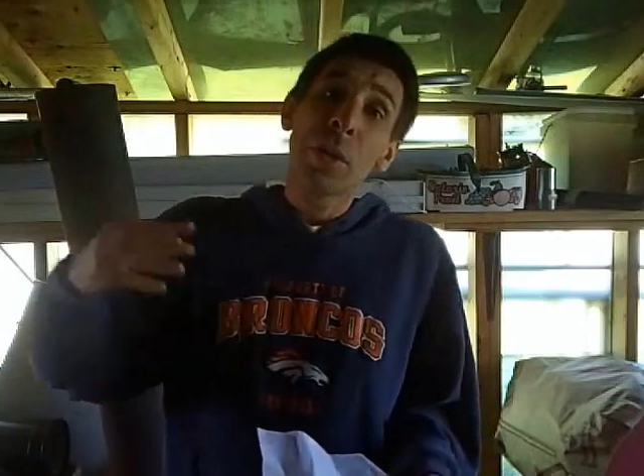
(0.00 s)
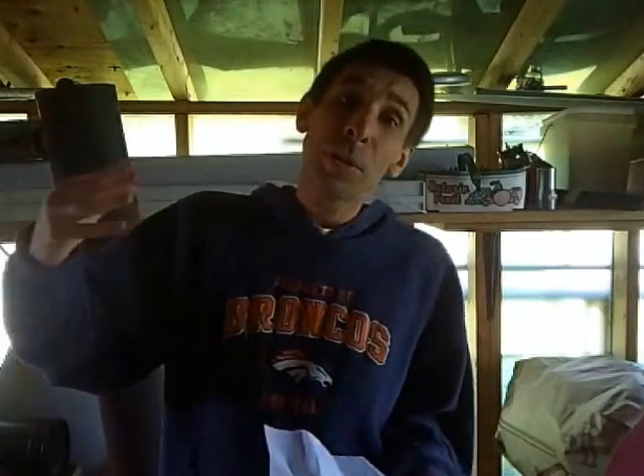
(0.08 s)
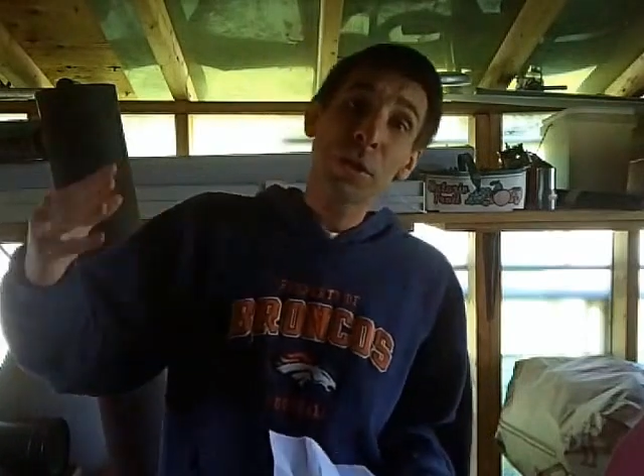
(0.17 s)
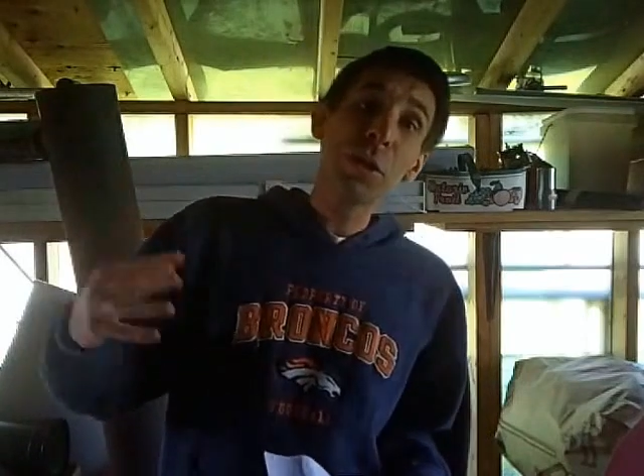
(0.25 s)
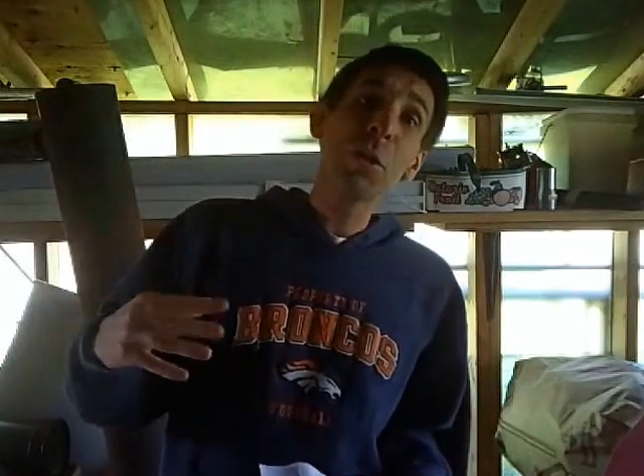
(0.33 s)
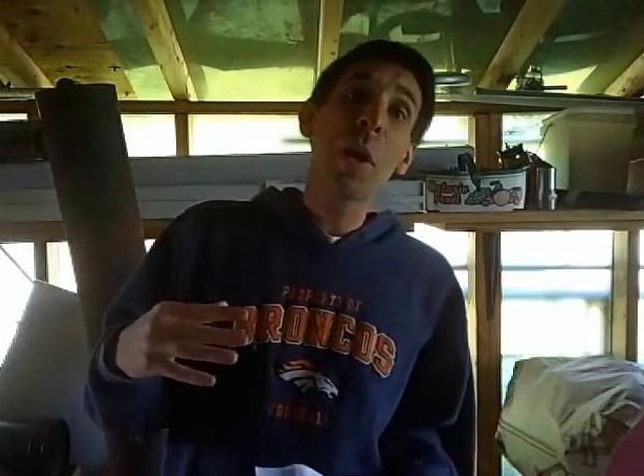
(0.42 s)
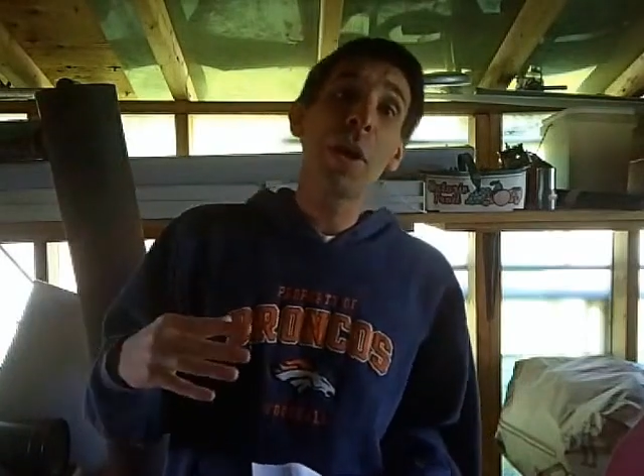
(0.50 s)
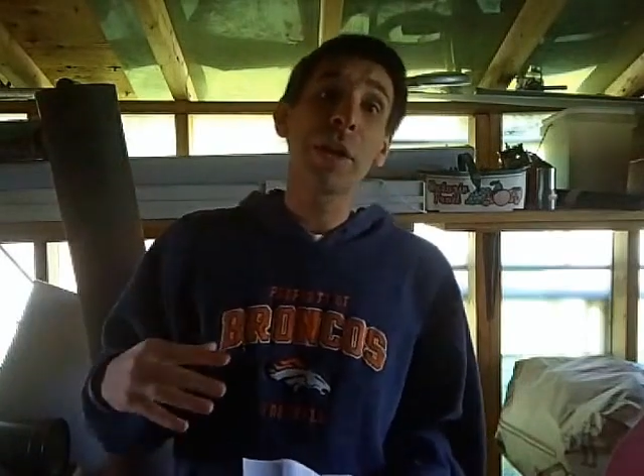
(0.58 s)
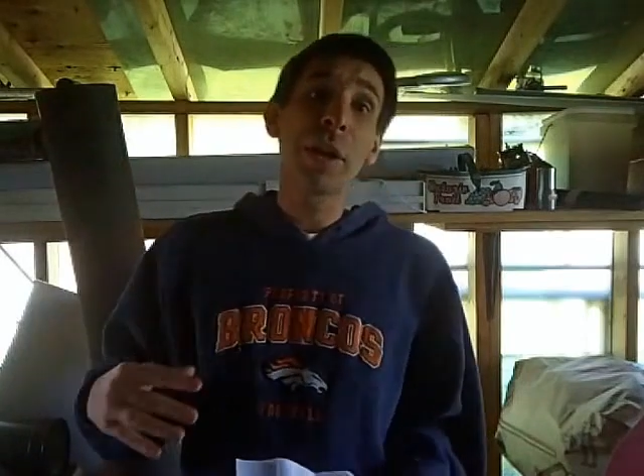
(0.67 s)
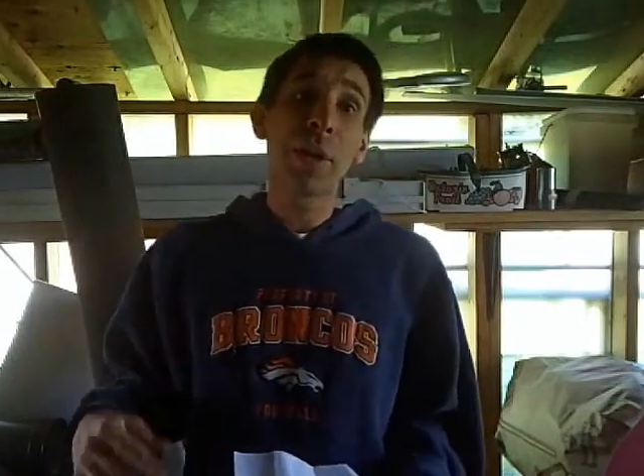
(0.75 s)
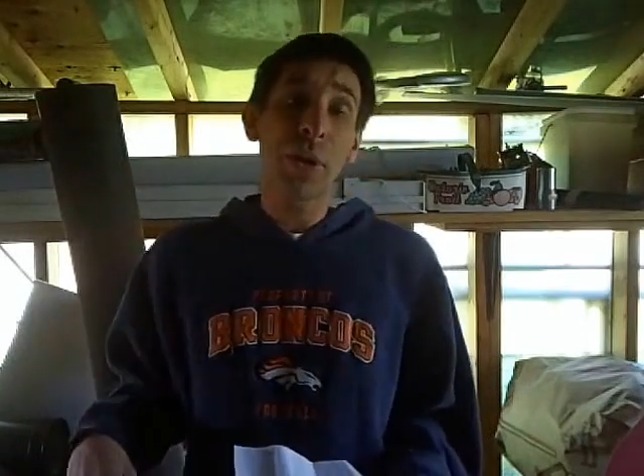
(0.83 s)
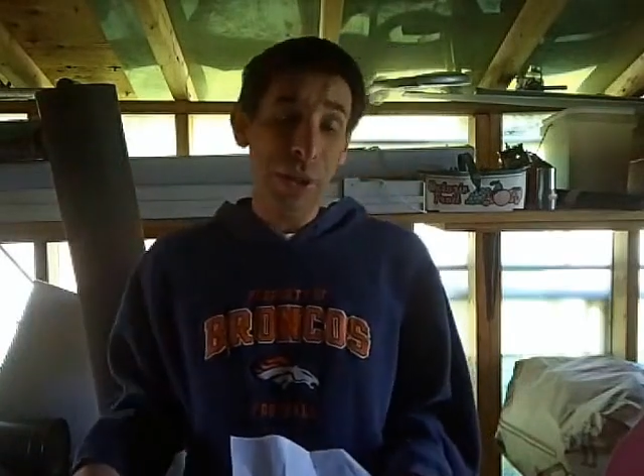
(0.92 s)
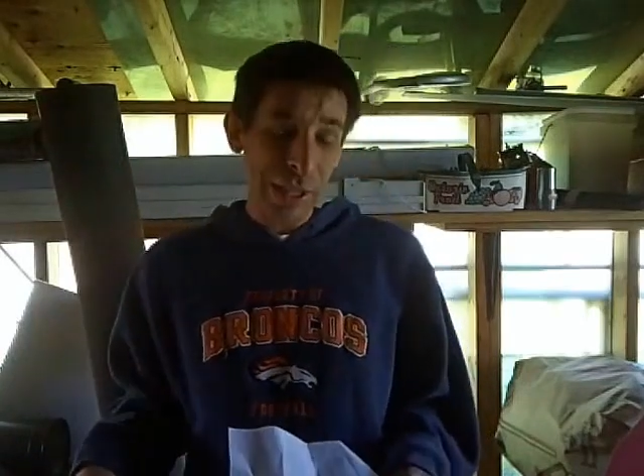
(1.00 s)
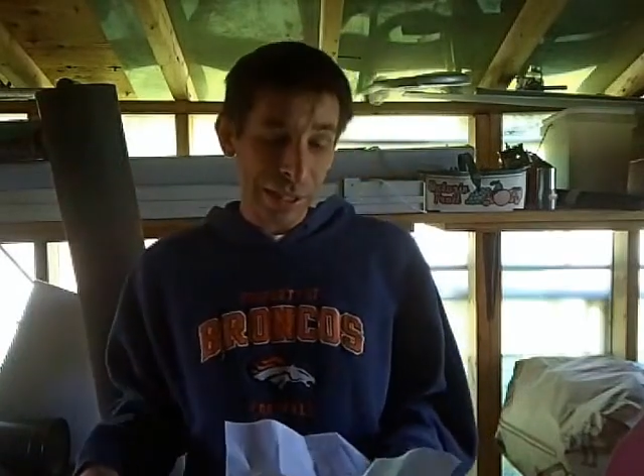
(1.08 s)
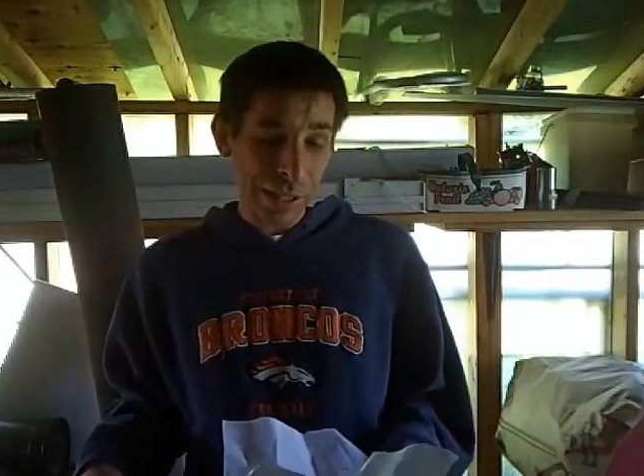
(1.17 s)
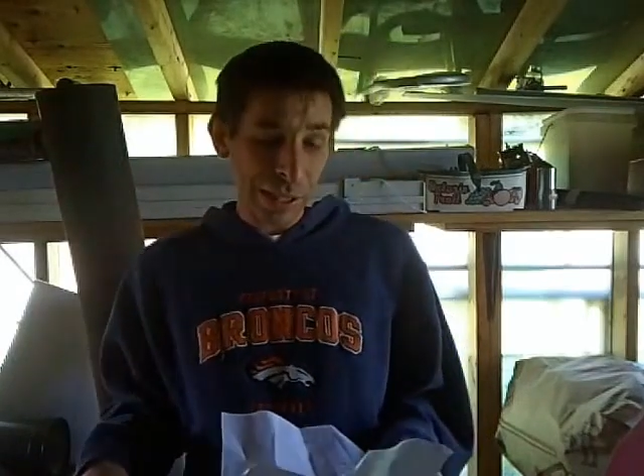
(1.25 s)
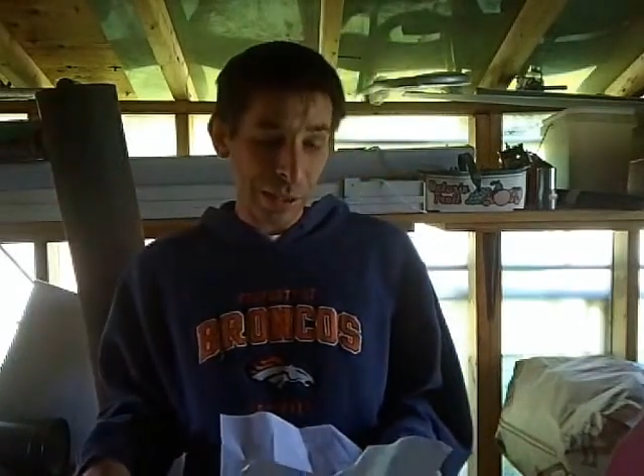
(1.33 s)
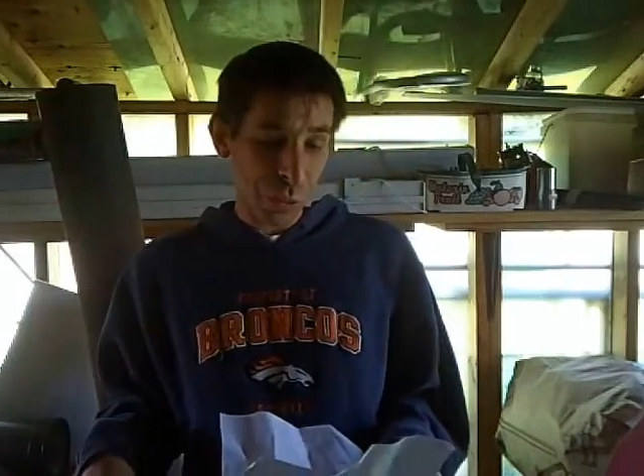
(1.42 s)
was
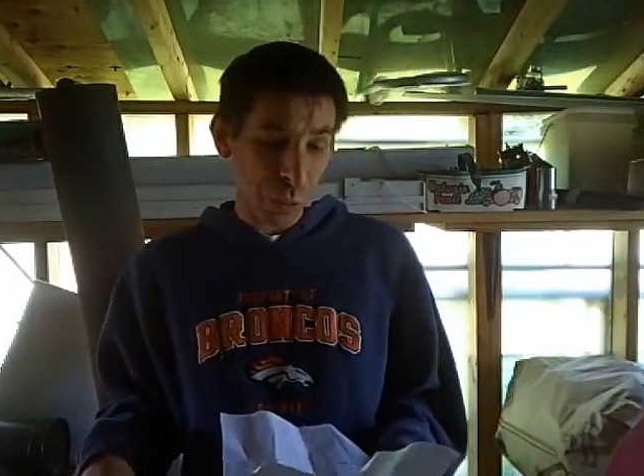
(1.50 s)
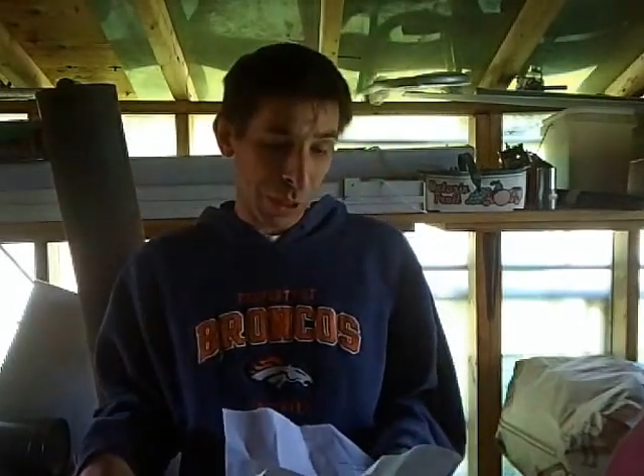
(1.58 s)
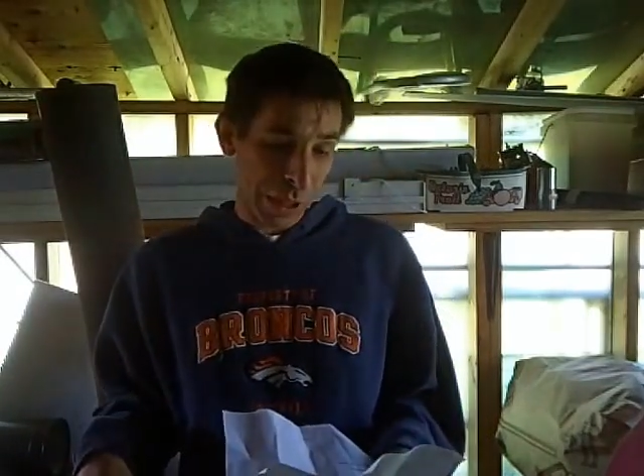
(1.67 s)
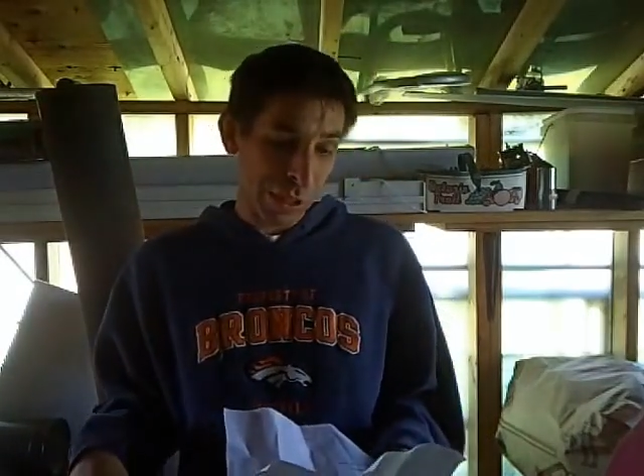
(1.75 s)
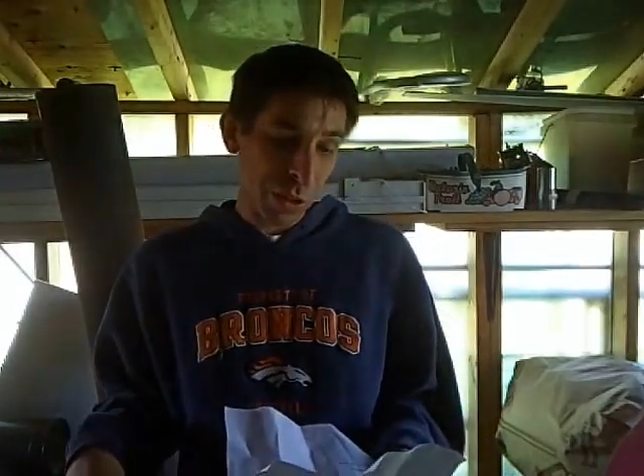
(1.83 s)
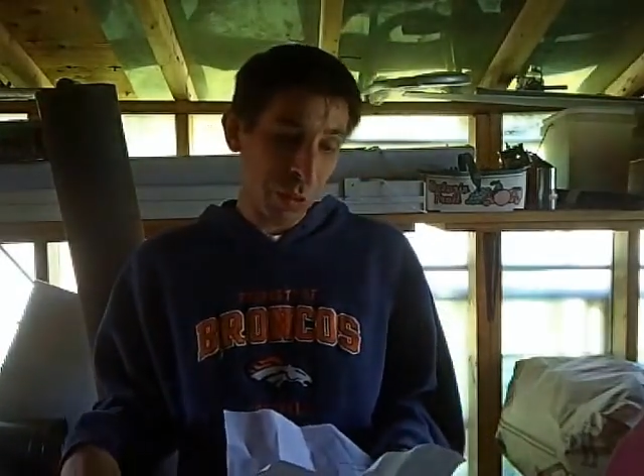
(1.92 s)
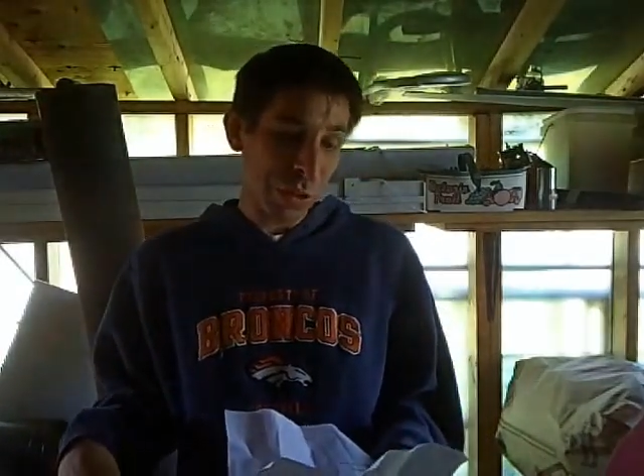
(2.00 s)
236 wins,